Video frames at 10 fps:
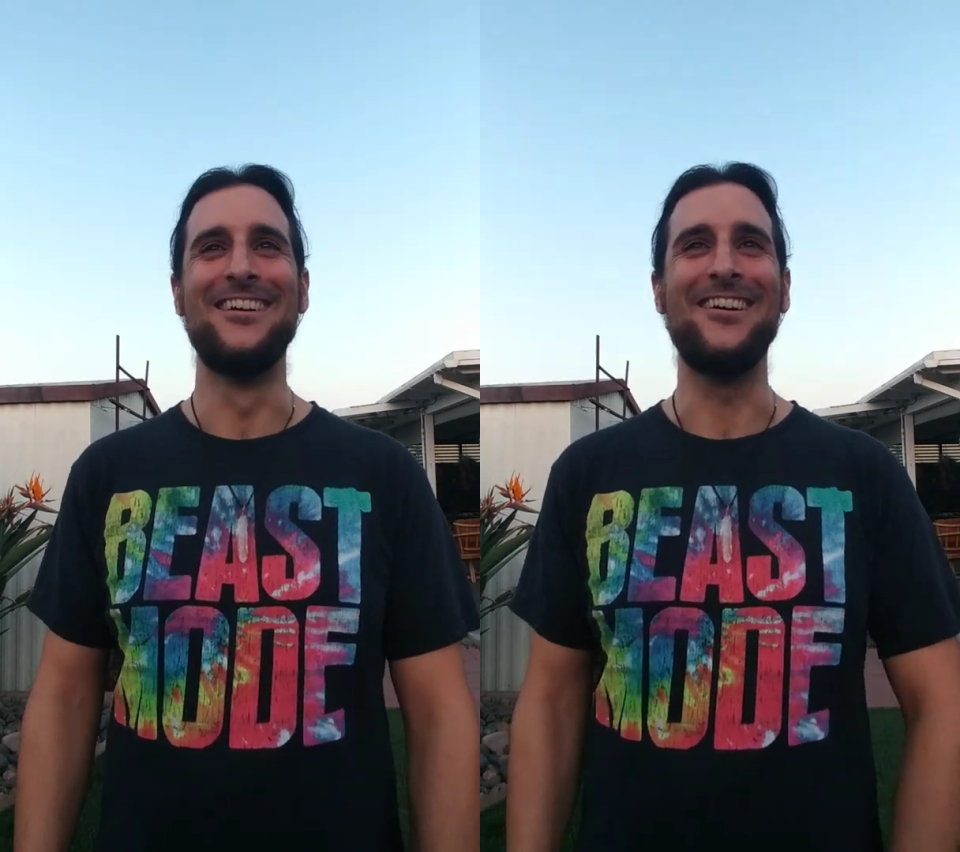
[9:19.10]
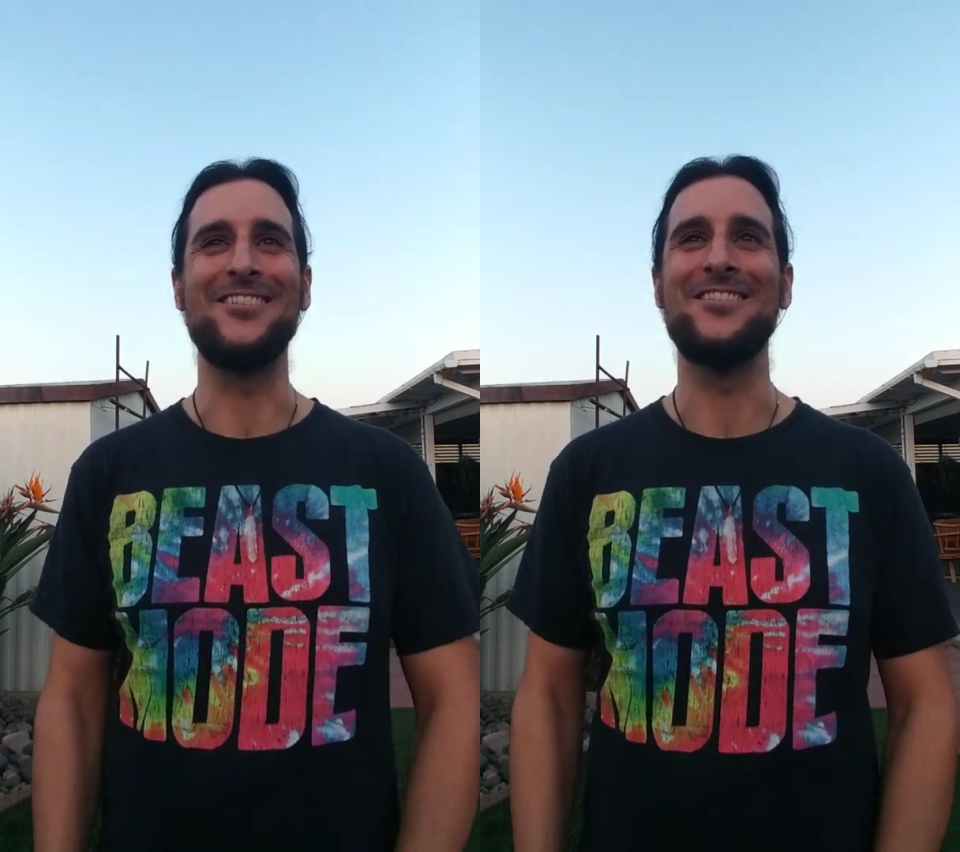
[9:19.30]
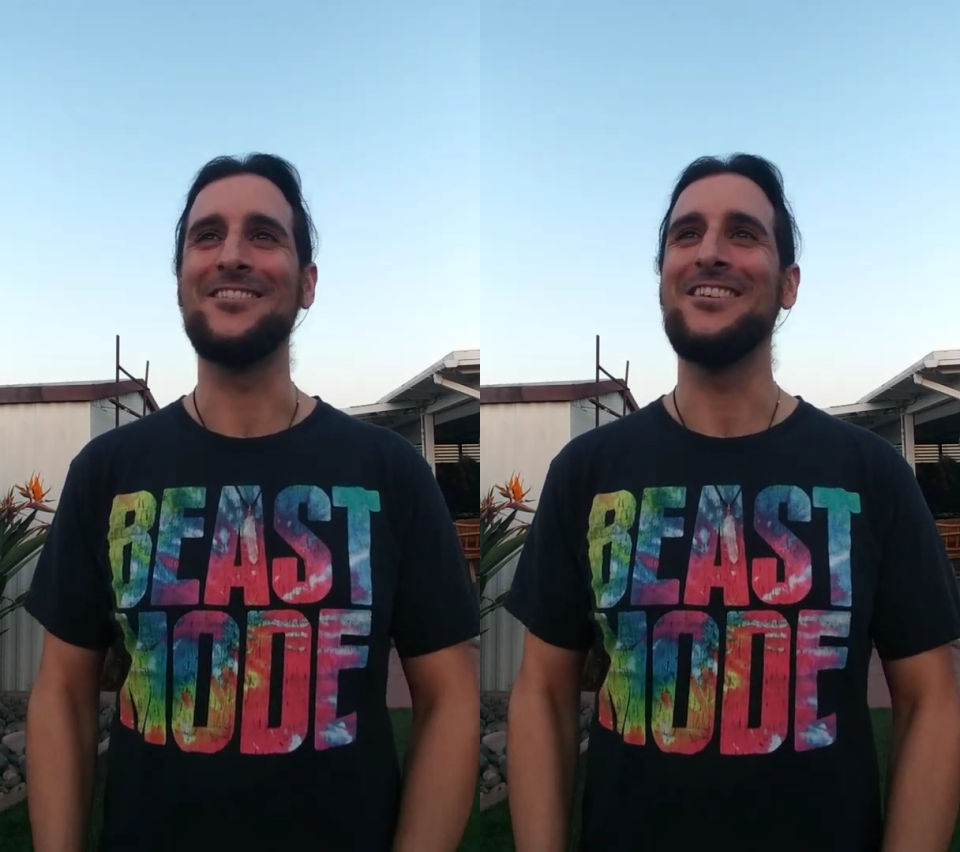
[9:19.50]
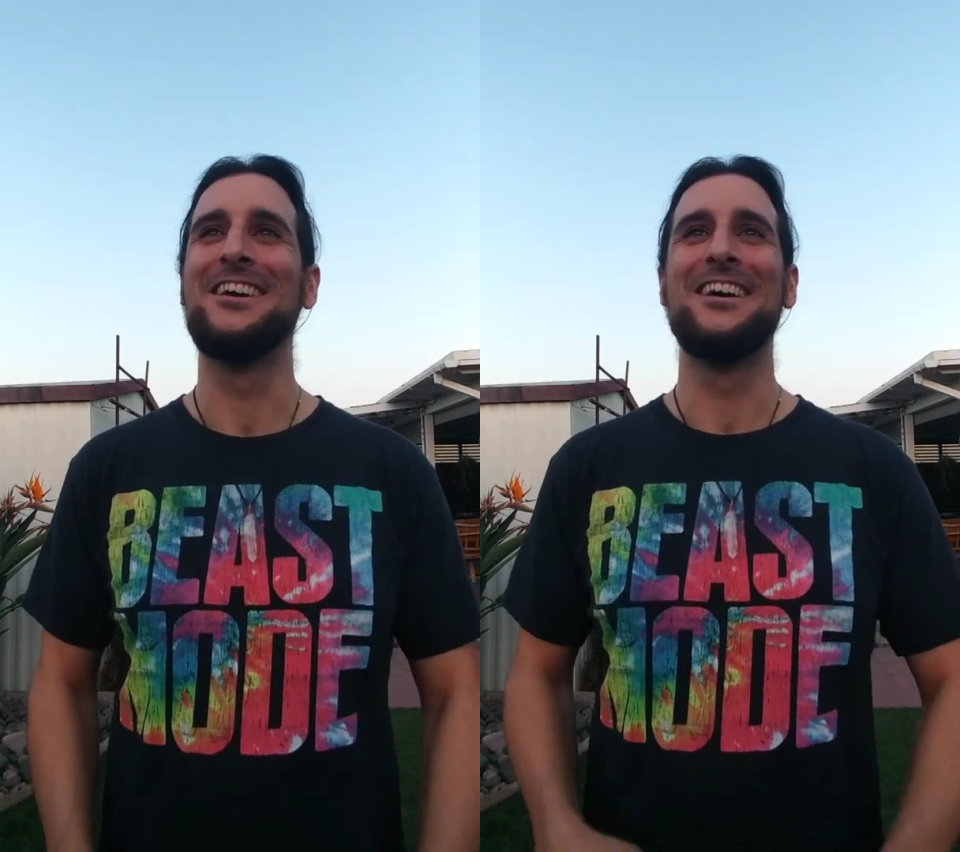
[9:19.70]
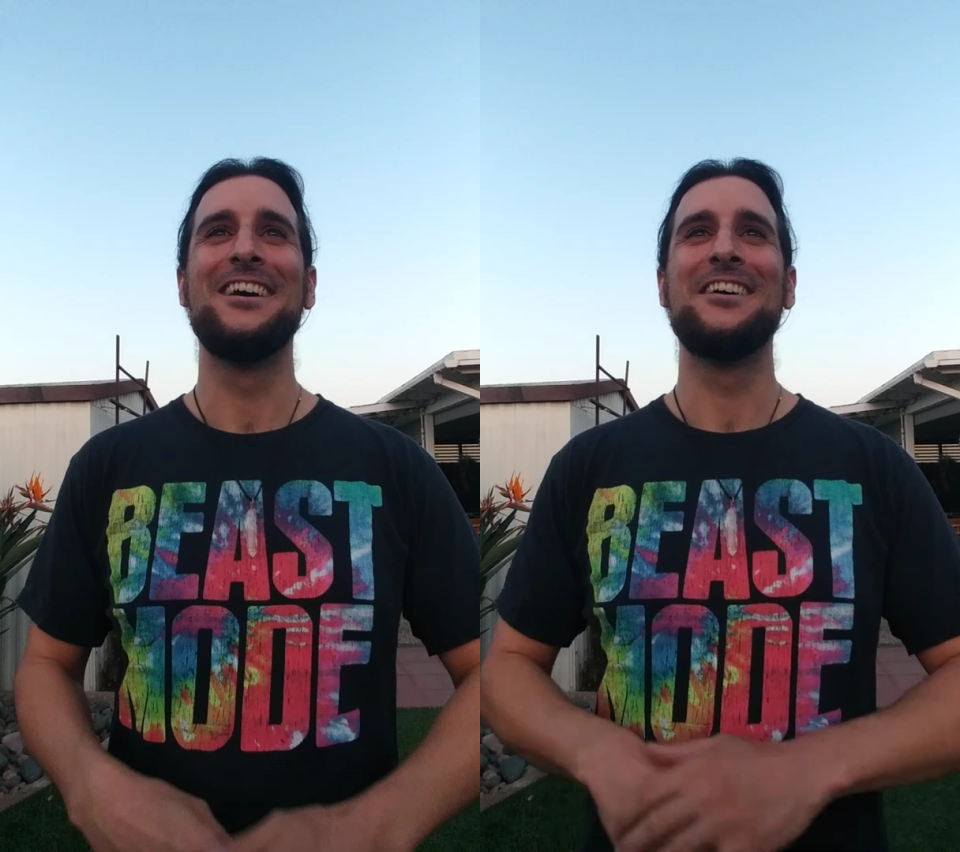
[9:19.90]
I don't know.
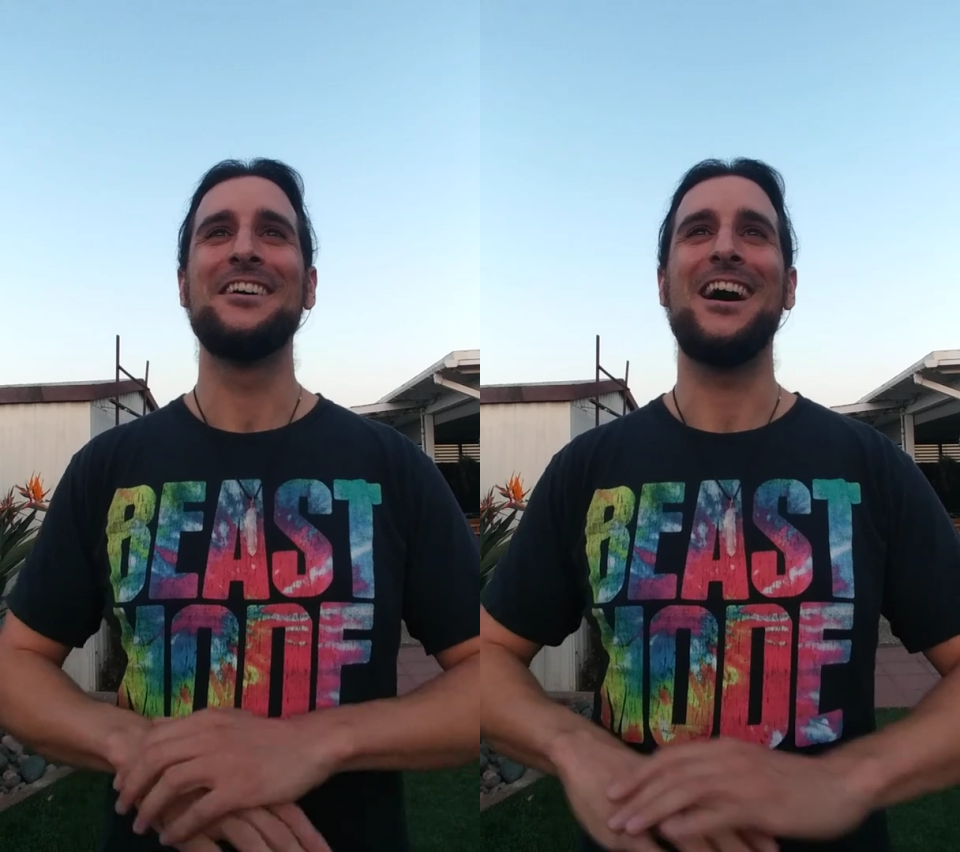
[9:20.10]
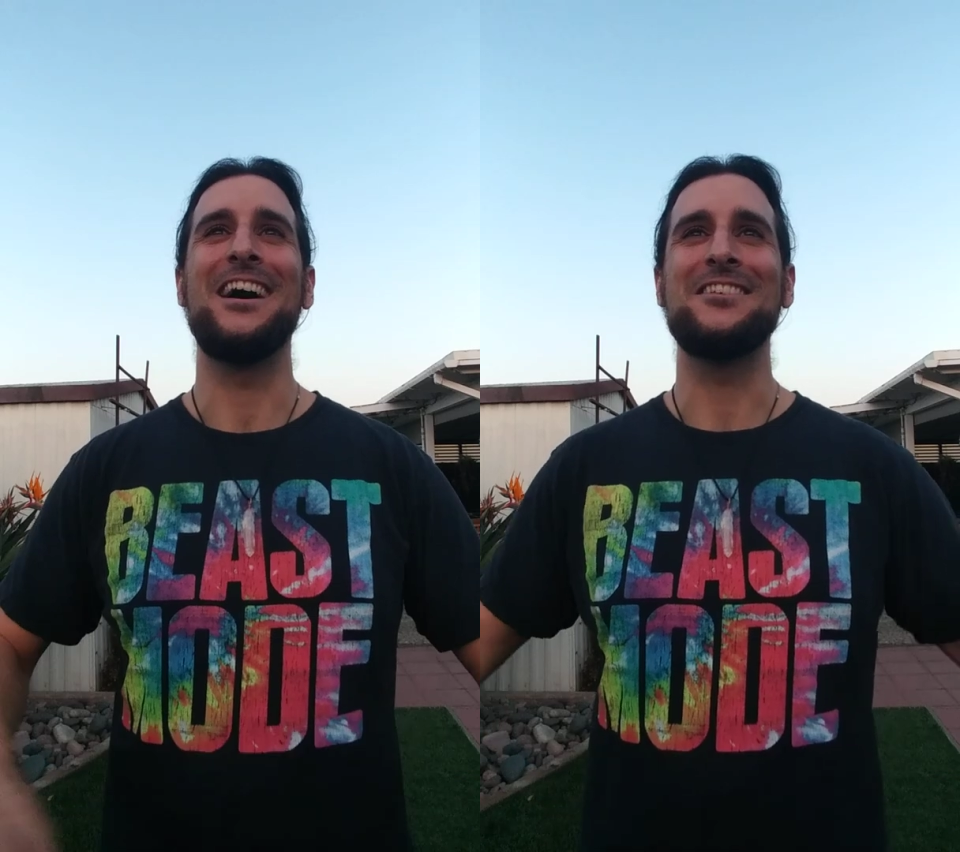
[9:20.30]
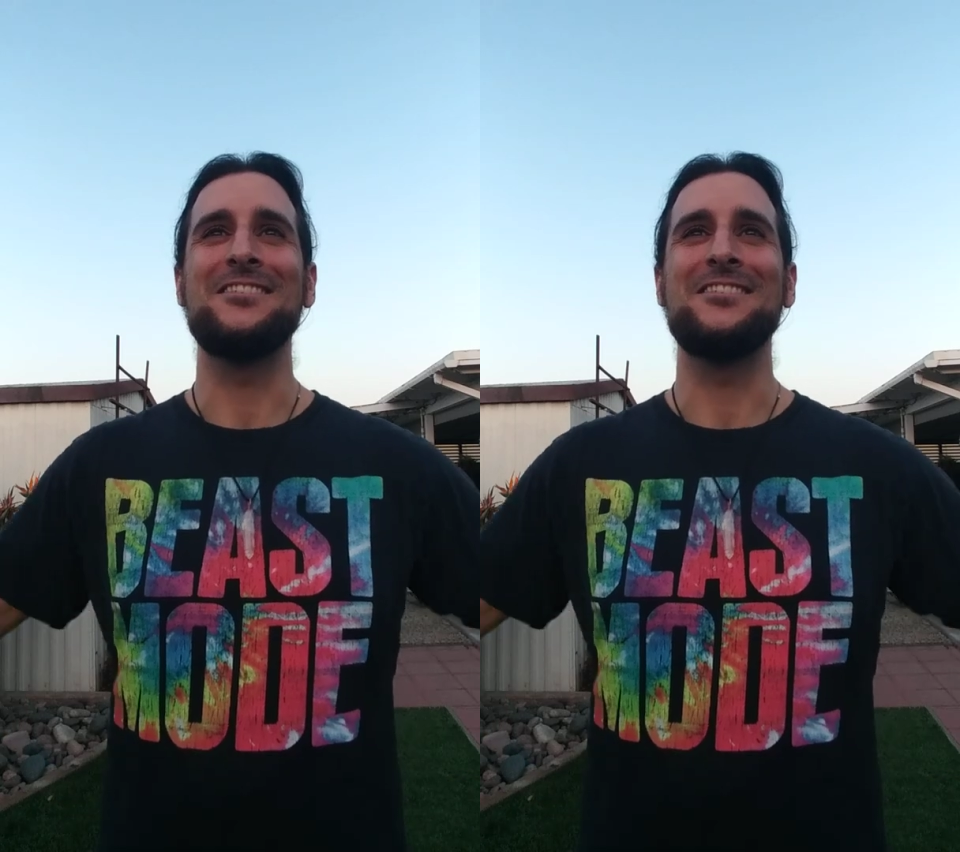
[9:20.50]
I